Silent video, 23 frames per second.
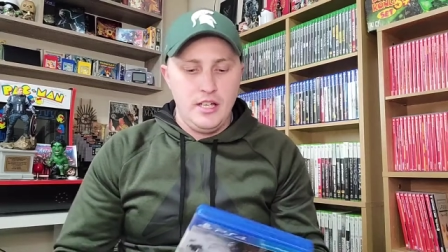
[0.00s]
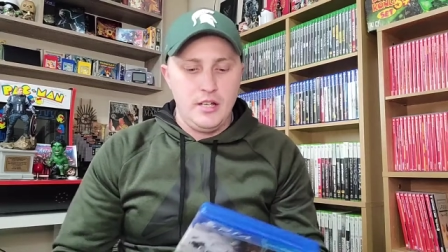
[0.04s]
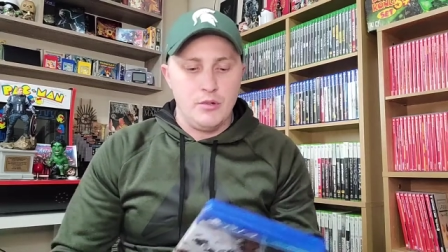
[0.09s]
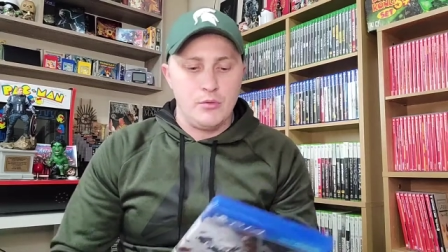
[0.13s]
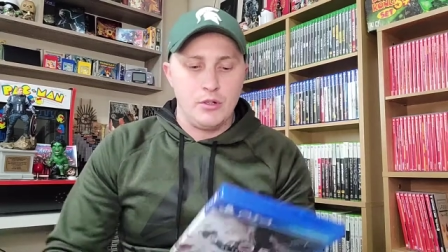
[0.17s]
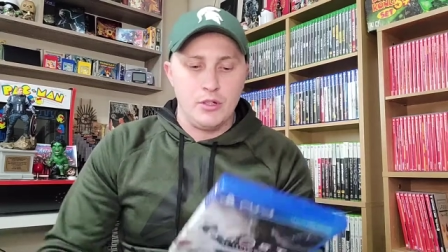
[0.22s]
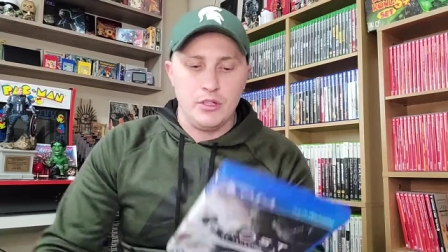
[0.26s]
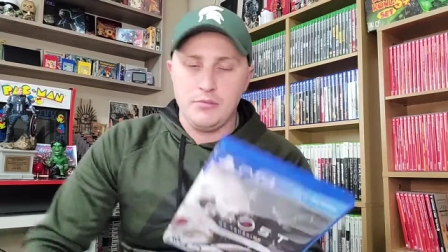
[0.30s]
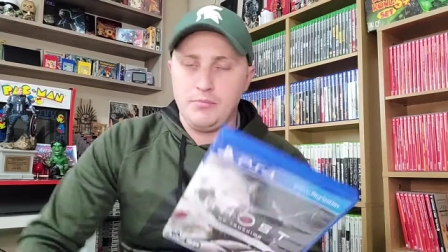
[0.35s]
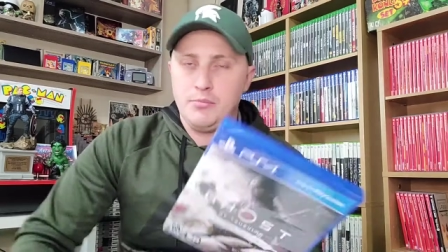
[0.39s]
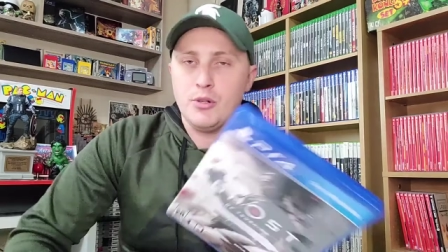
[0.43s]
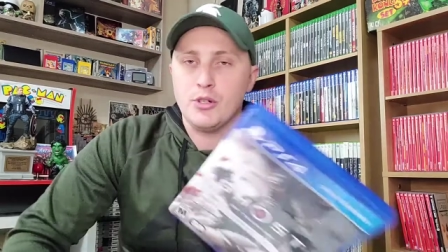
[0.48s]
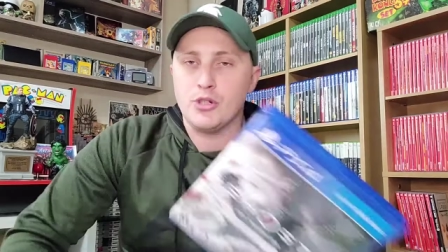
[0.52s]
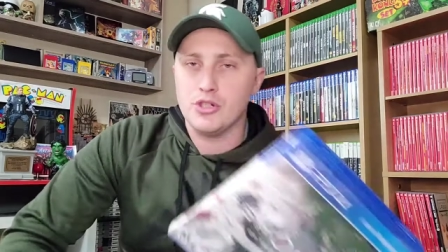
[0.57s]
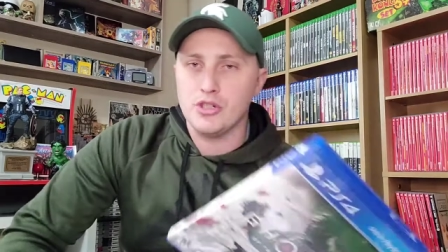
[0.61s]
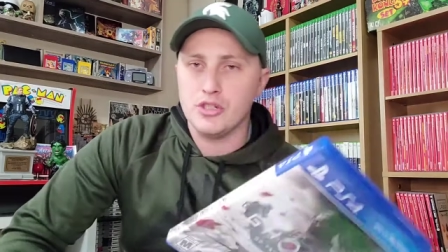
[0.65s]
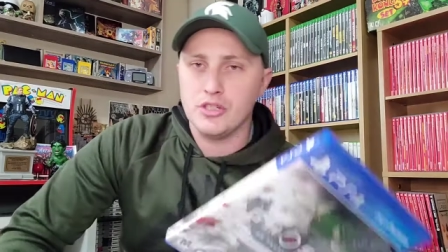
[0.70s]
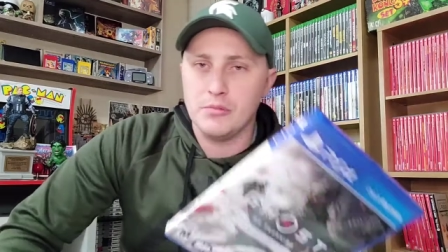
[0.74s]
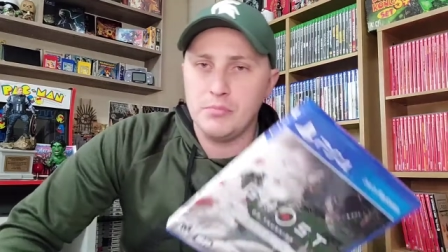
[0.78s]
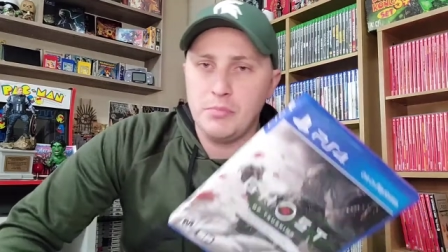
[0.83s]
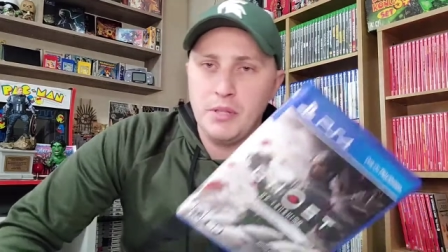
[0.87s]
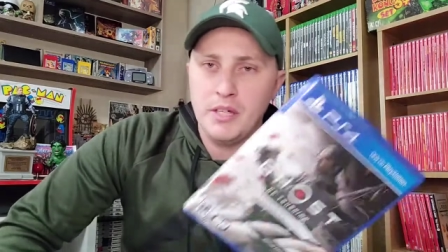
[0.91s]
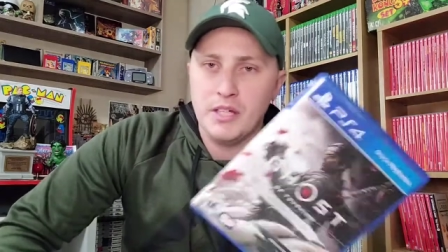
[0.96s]
it really
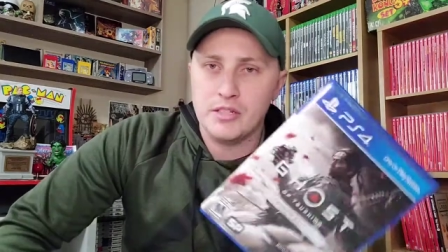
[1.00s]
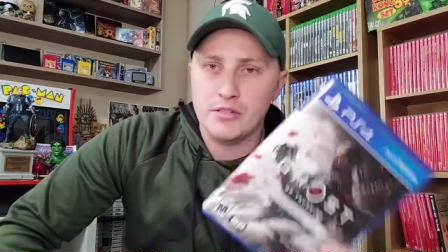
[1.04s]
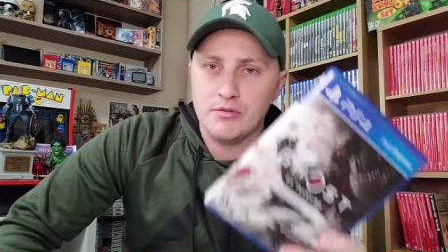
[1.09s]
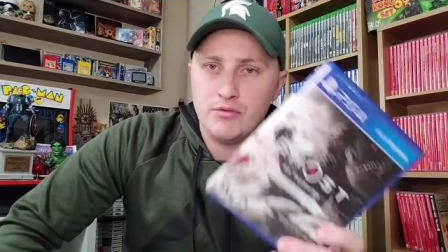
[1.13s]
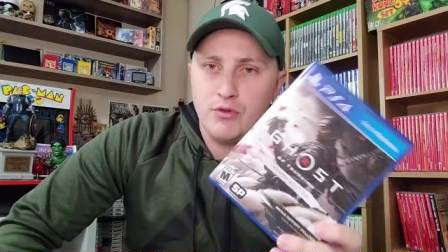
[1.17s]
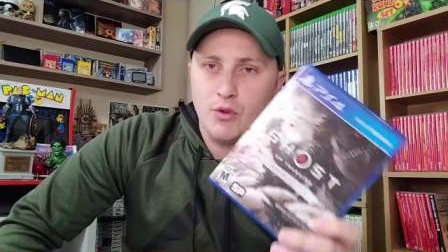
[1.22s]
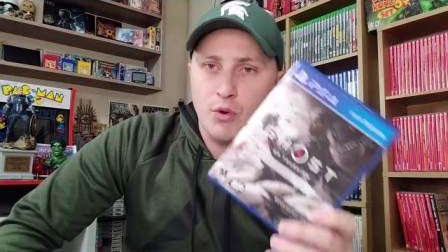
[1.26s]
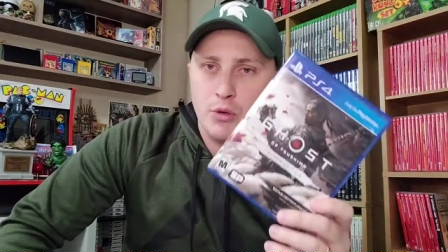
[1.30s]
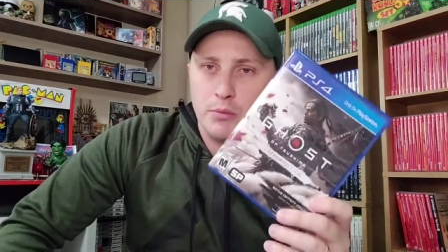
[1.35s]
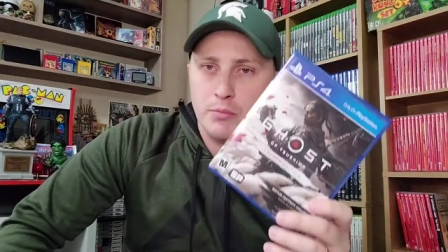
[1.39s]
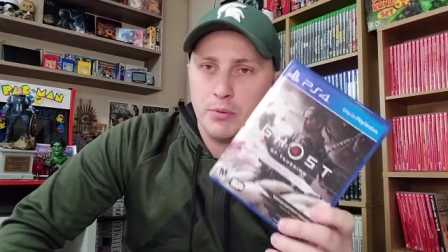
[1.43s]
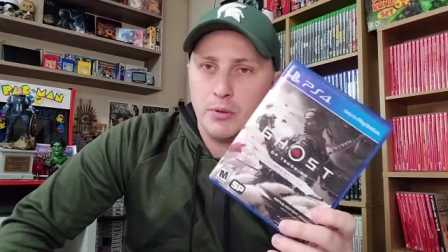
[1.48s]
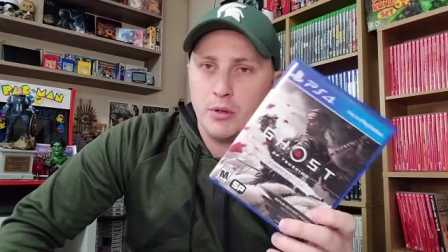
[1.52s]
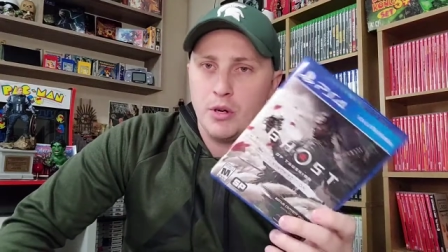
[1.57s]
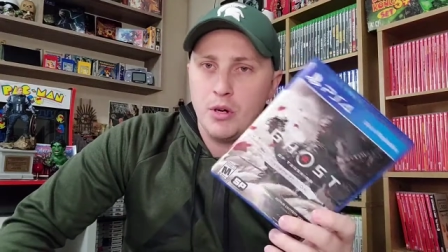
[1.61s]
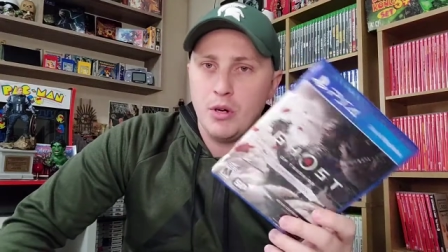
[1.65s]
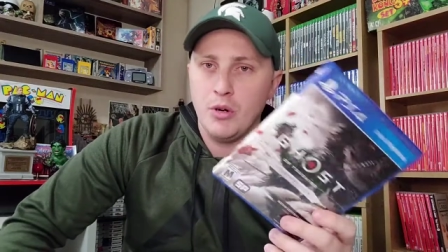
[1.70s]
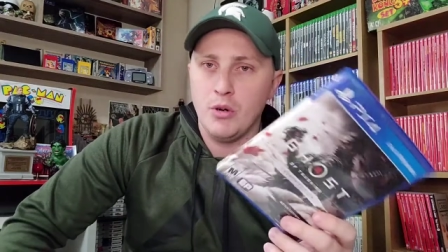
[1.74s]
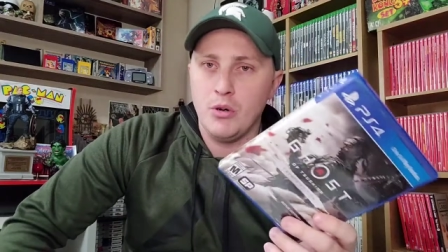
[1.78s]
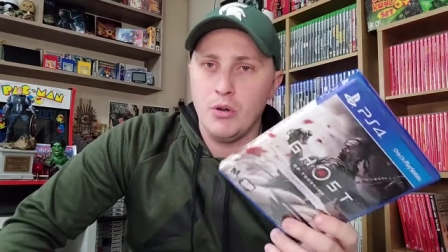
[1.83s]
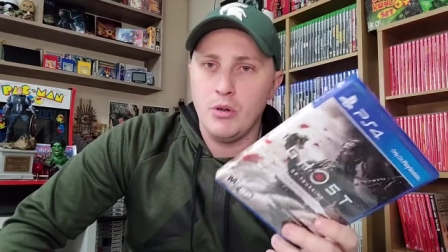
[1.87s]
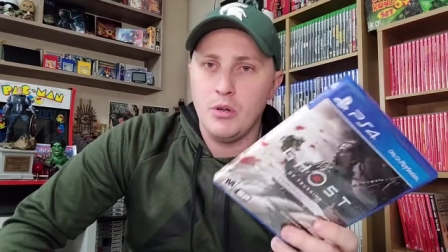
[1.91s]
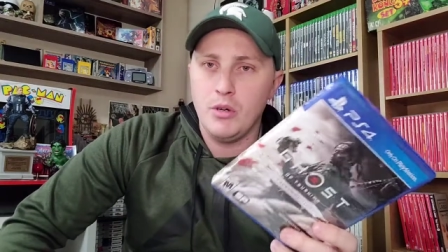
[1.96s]
pushes the PS4
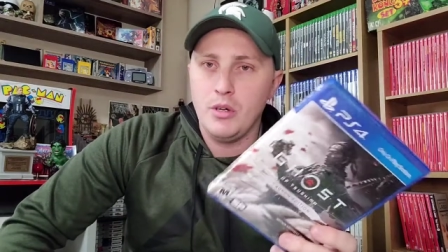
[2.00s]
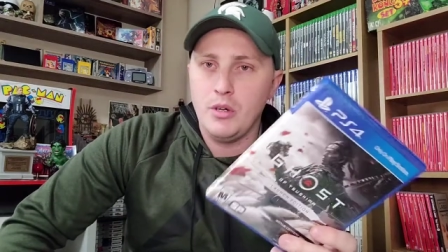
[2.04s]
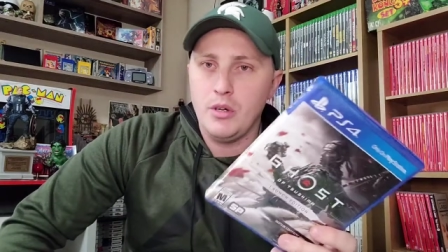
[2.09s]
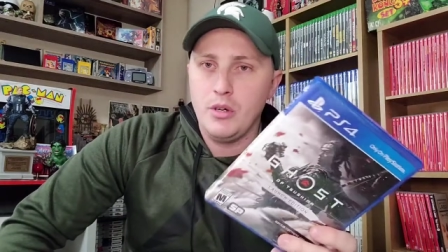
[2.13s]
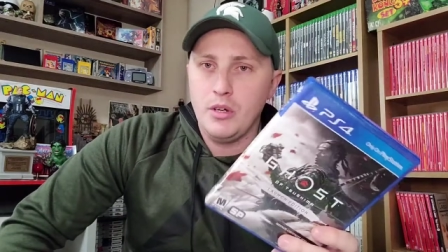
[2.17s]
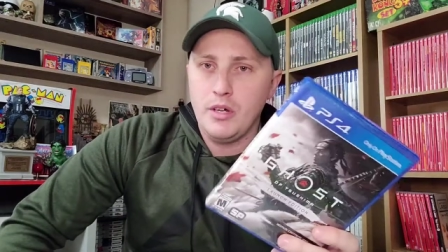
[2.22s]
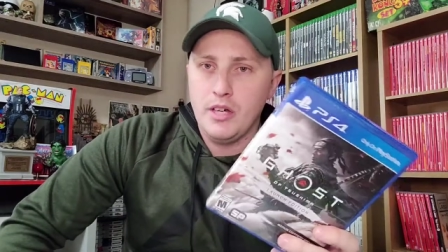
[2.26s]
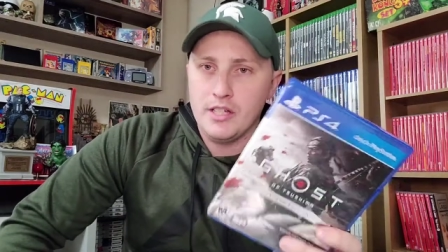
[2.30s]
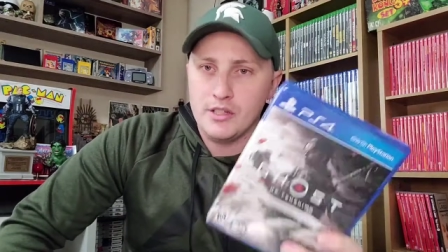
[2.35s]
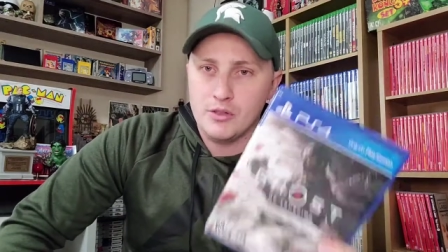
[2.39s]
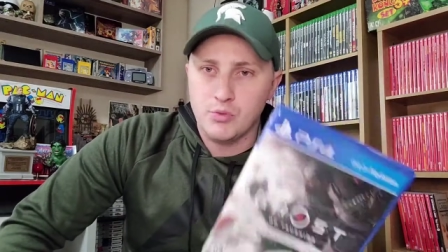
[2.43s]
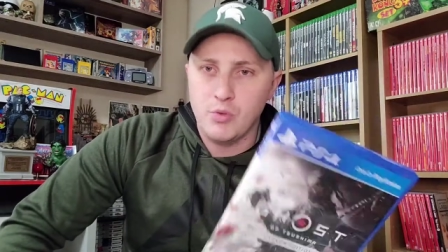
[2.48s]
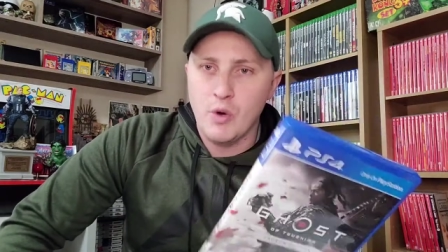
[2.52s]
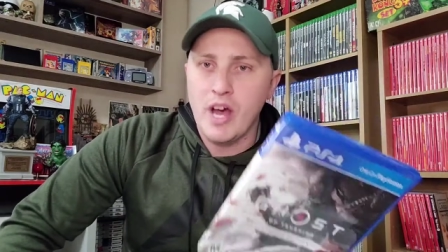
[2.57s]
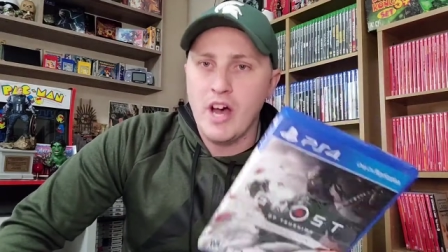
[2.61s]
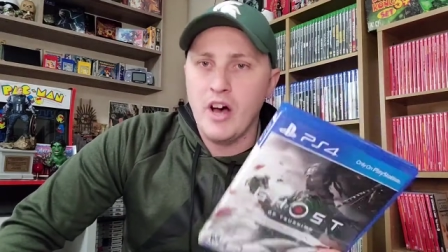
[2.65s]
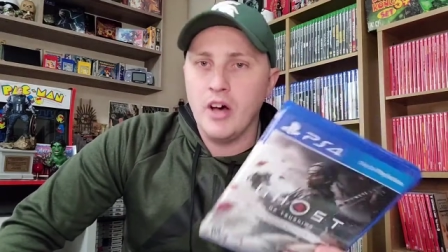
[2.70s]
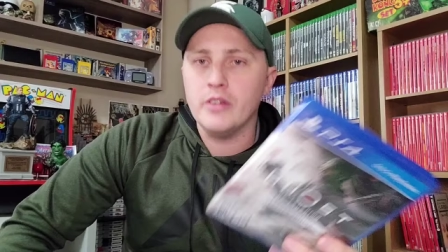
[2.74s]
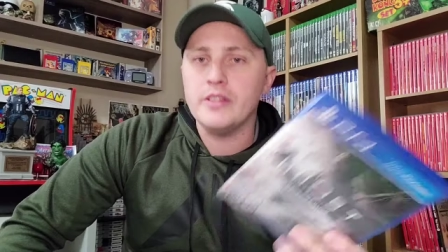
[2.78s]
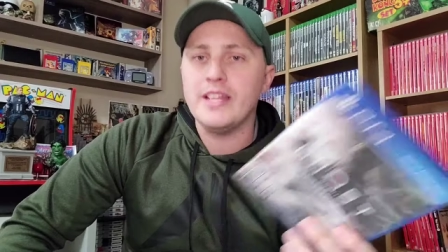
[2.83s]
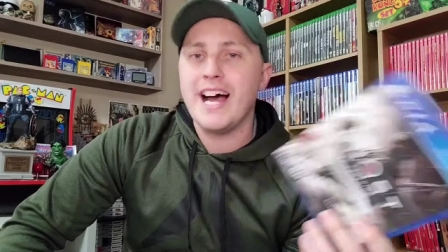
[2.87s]
Pro as well.